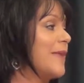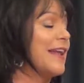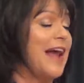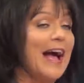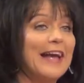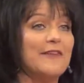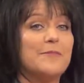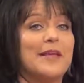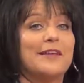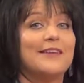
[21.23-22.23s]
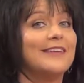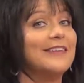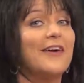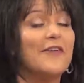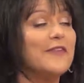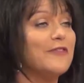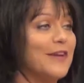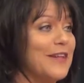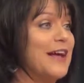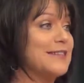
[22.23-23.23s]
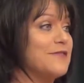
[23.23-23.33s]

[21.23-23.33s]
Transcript: And I have been on the front lines